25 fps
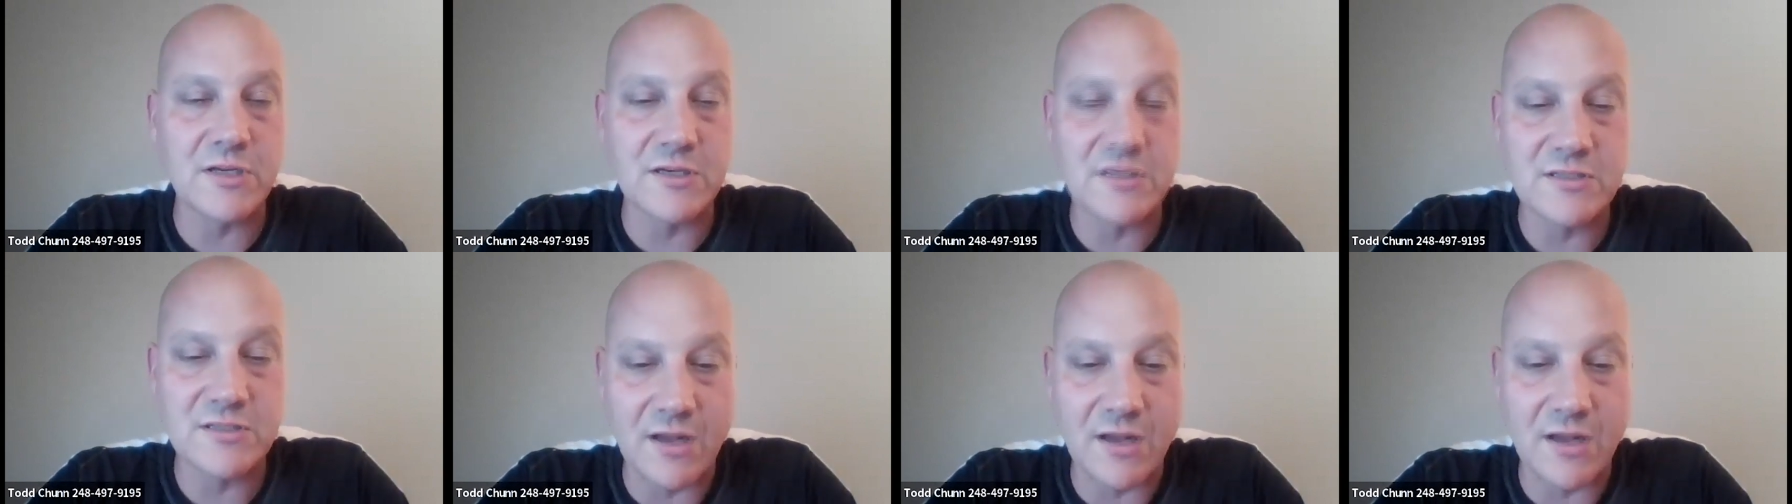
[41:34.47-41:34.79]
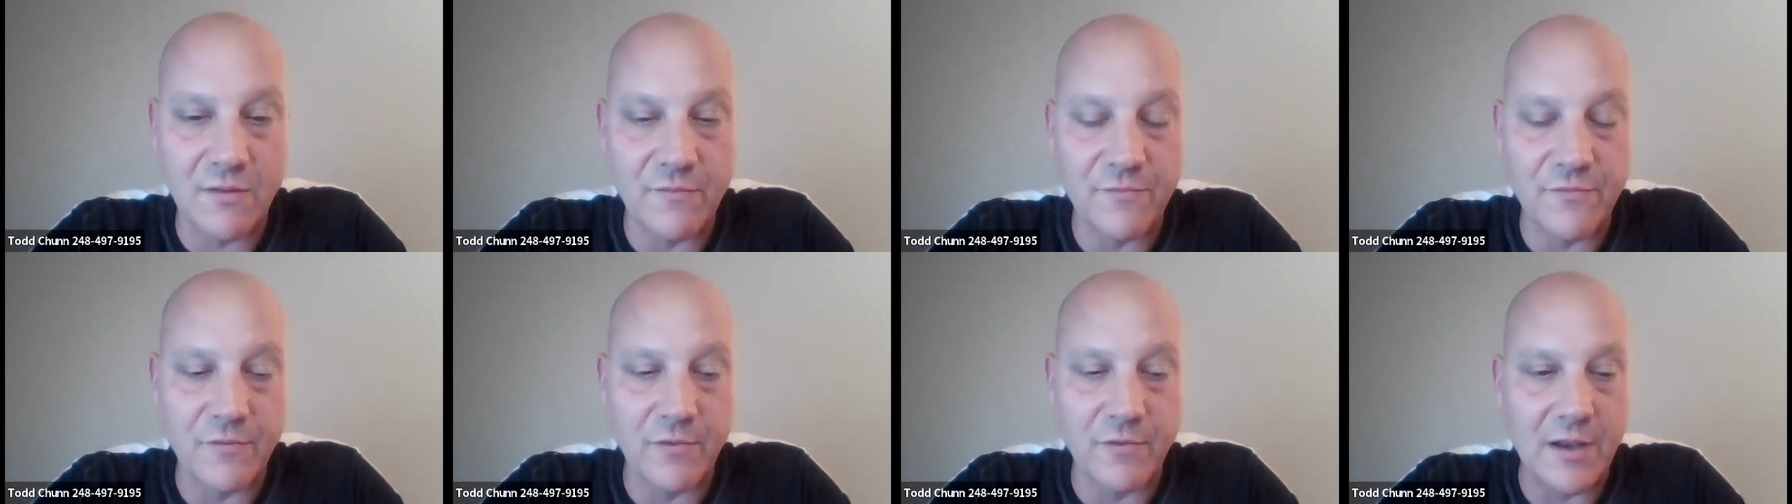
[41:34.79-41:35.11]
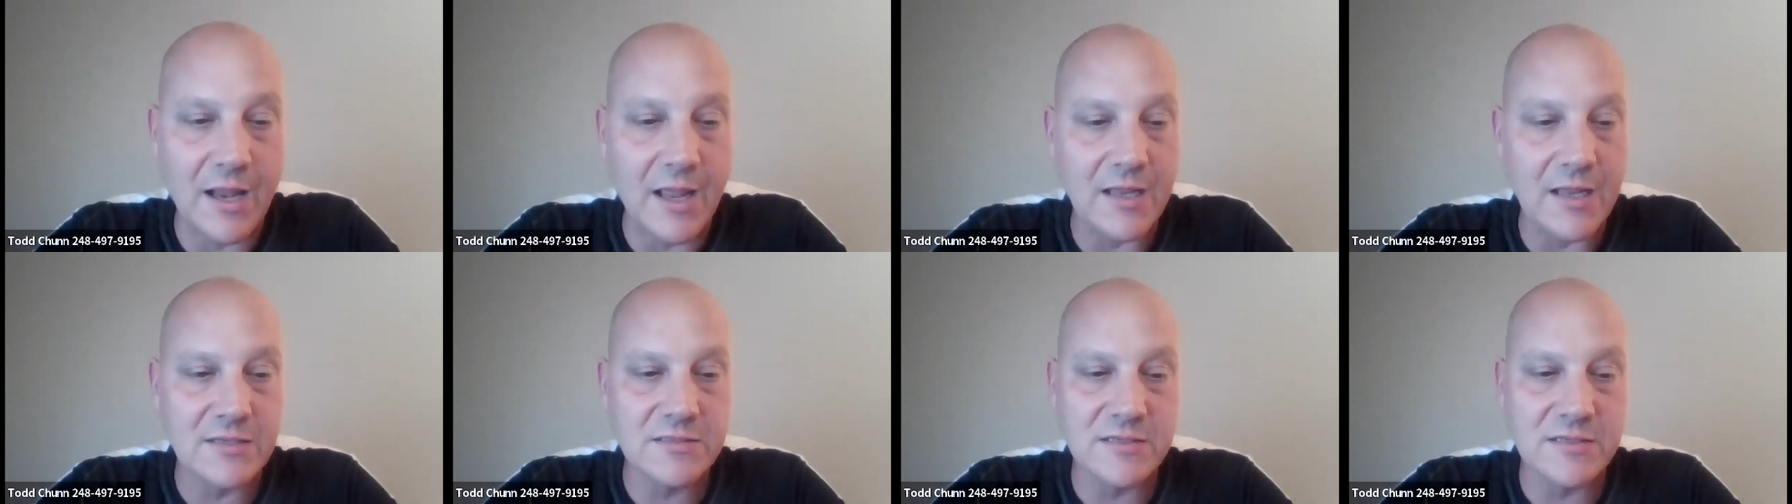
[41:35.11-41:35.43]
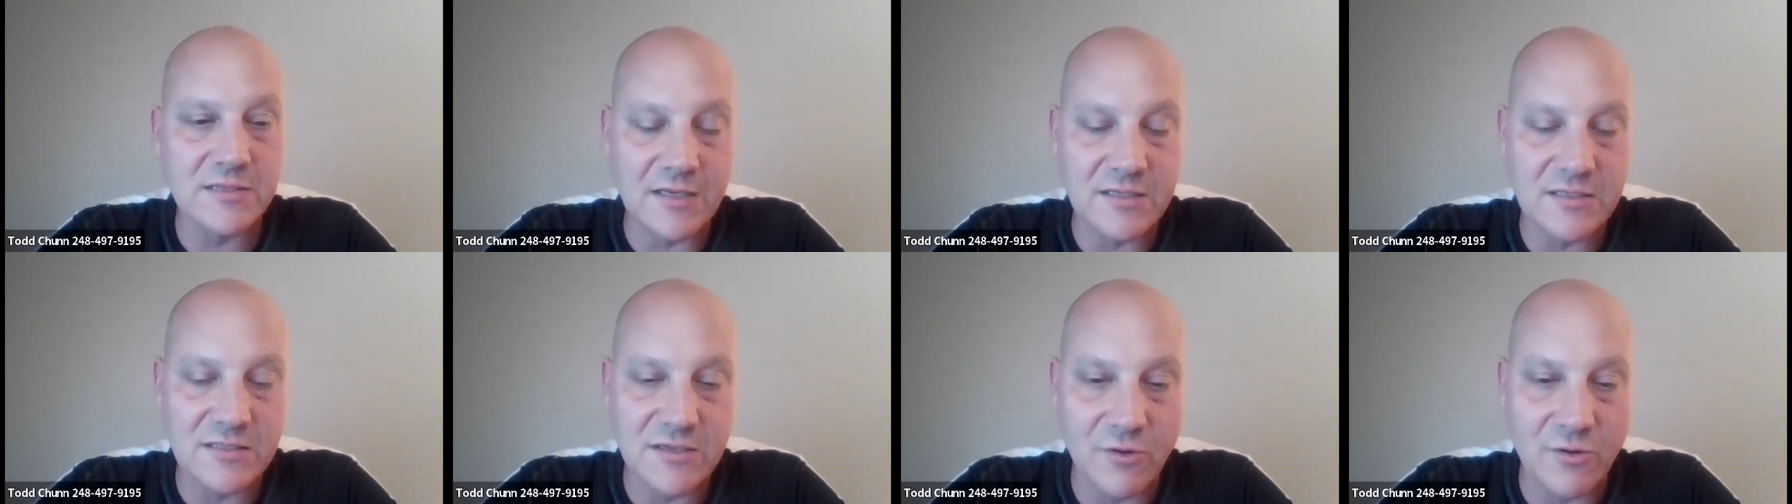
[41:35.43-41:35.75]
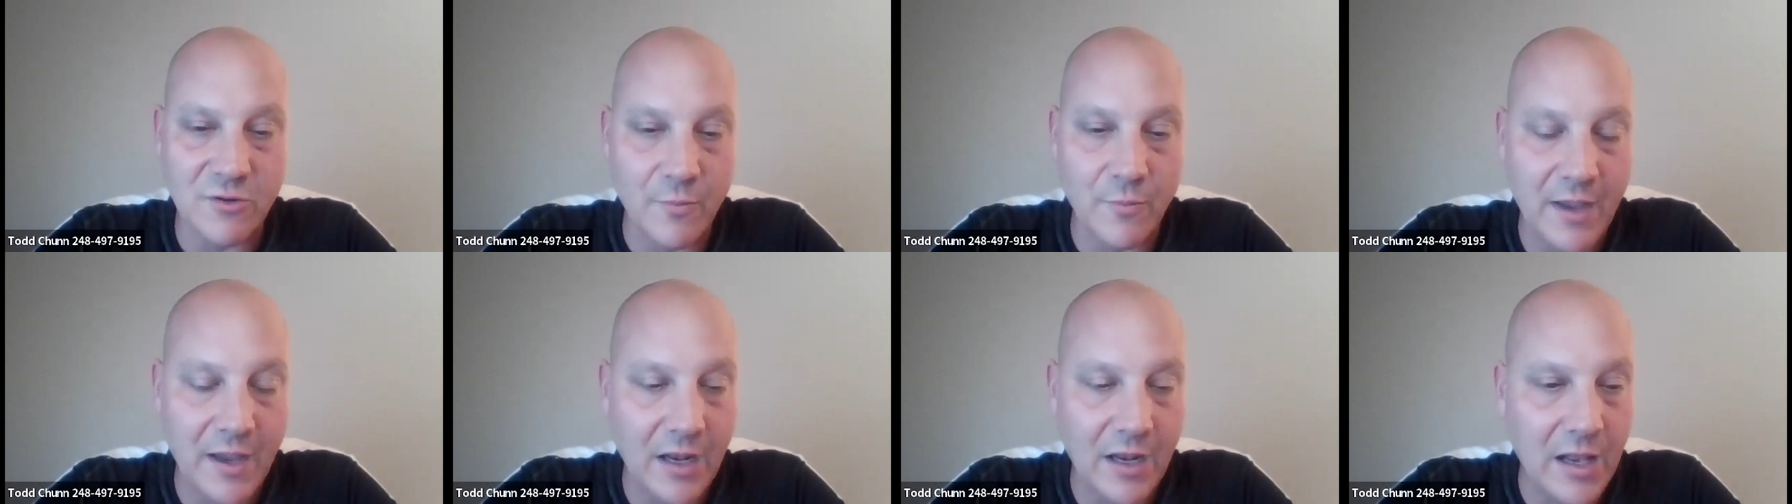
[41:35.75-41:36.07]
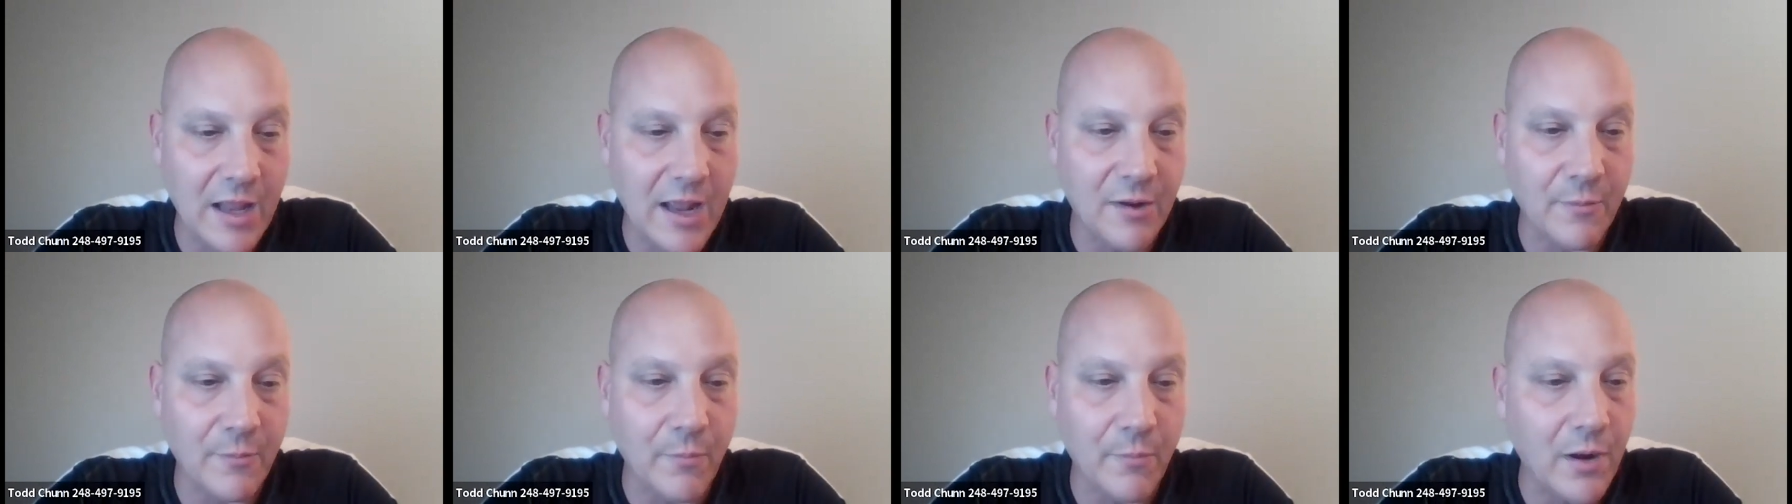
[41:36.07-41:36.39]
I sell it for less and I still make a
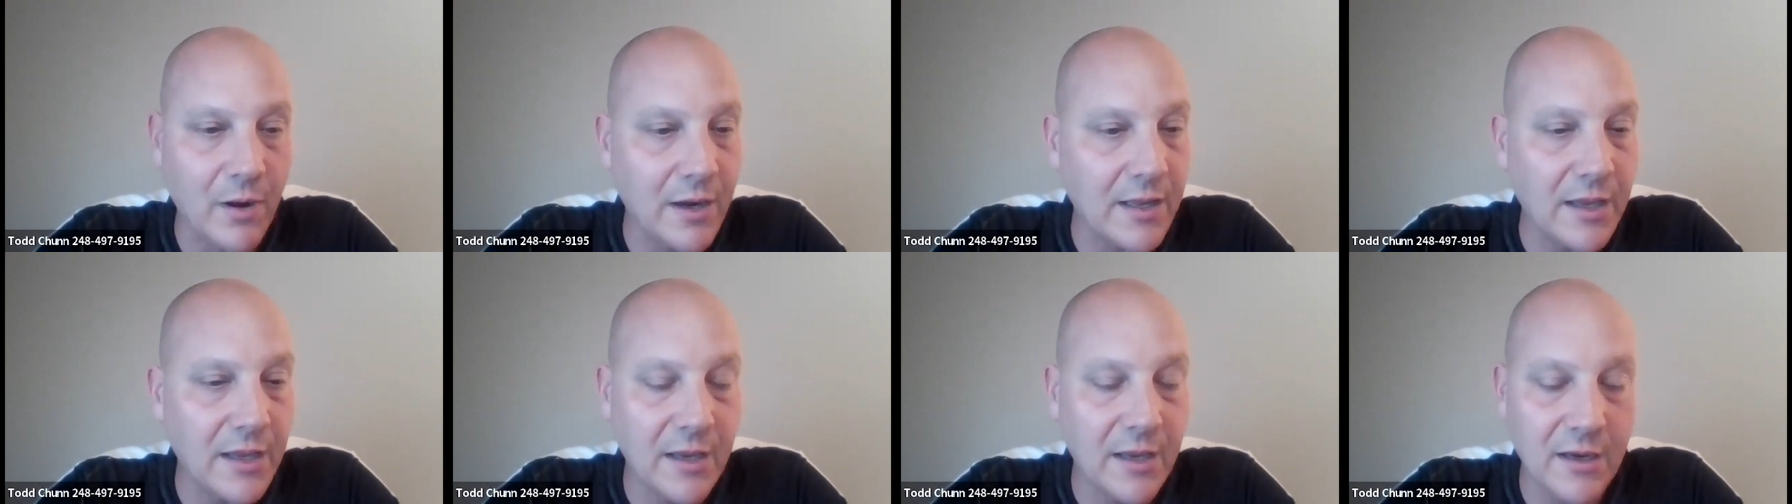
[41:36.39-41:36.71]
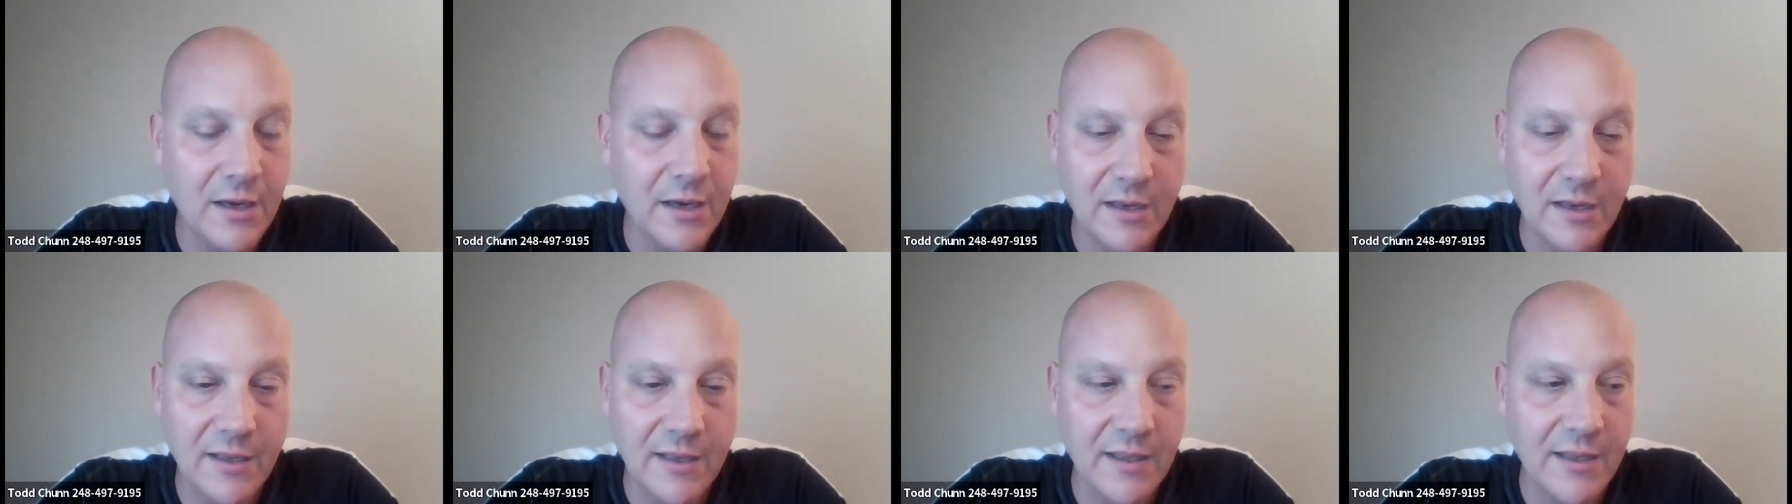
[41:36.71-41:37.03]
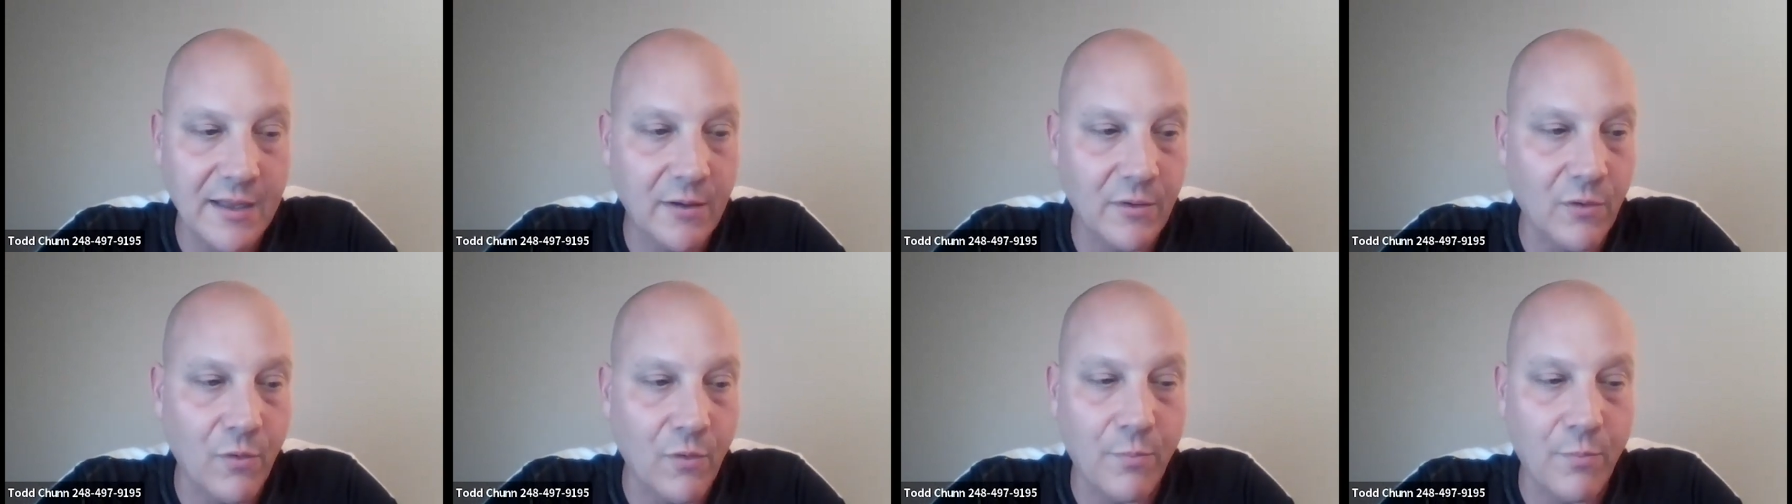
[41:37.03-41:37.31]
lot of money and get,